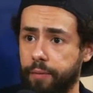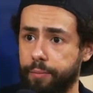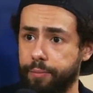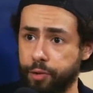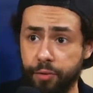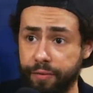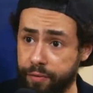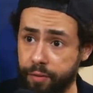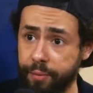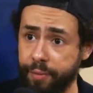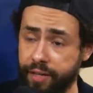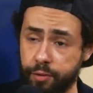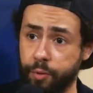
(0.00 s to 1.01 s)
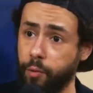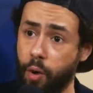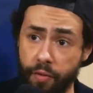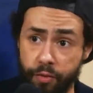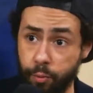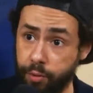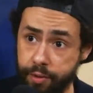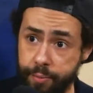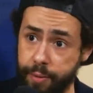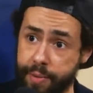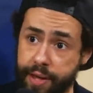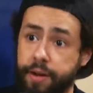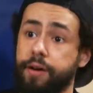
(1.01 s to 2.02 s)
beautiful, because we want the world to be
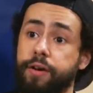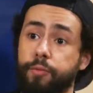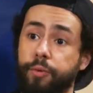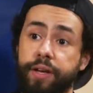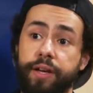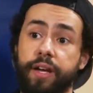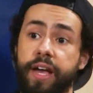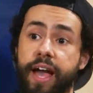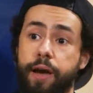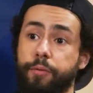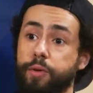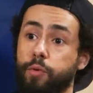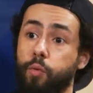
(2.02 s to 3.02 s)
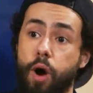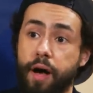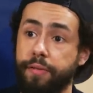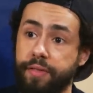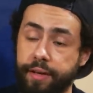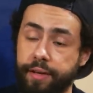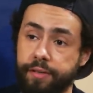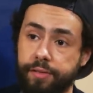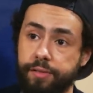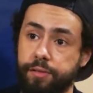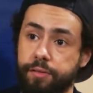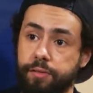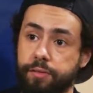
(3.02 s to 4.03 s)
better, and we want things
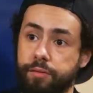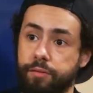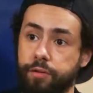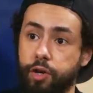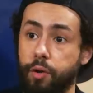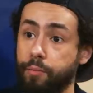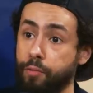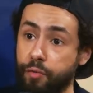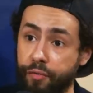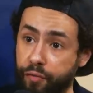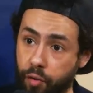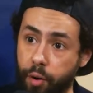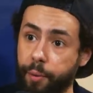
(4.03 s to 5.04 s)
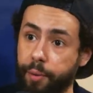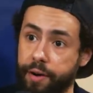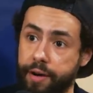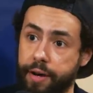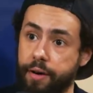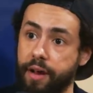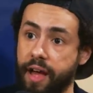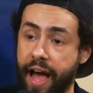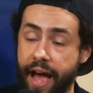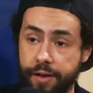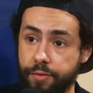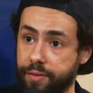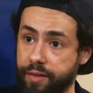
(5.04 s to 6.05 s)
to, you know, move forward. And
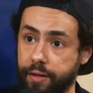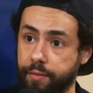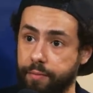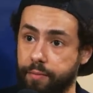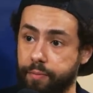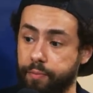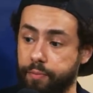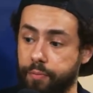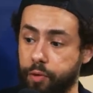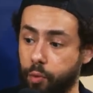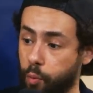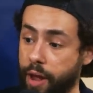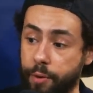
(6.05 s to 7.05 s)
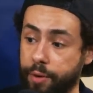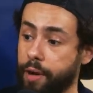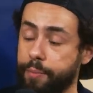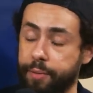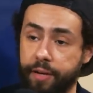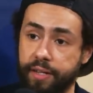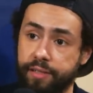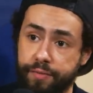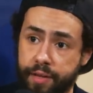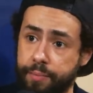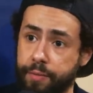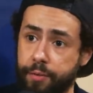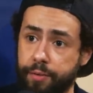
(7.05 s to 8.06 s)
I do think the way we are progressive
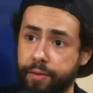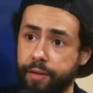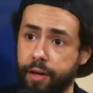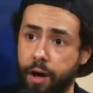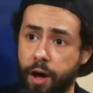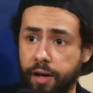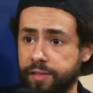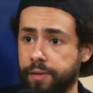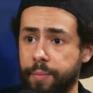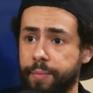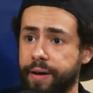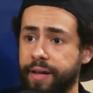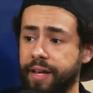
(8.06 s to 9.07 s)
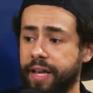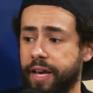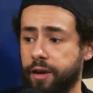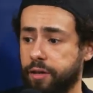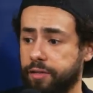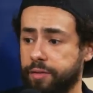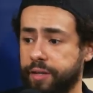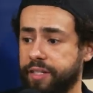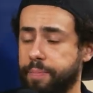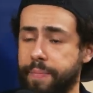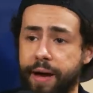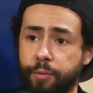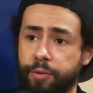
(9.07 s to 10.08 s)
can be really awesome, but it also gets
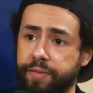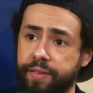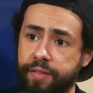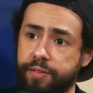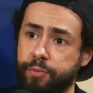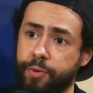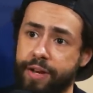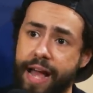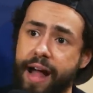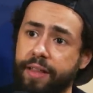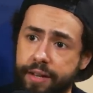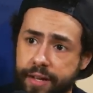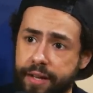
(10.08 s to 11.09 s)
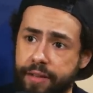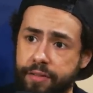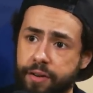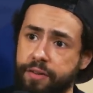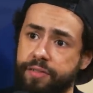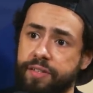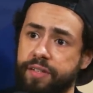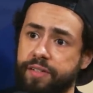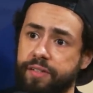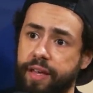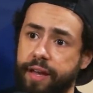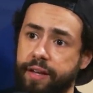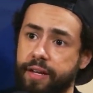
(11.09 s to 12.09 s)
met with this reality. And there's this,
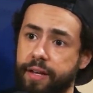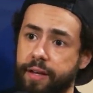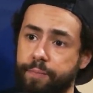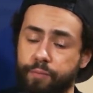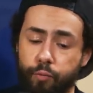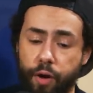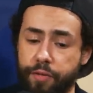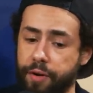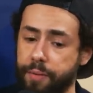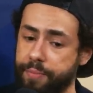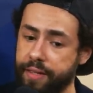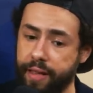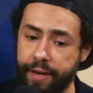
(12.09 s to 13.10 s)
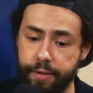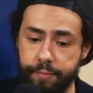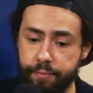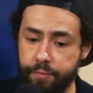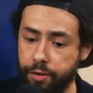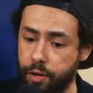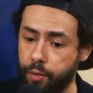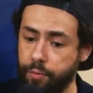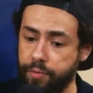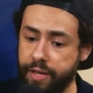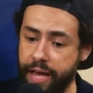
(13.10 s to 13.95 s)
like, whether it be like, you know, the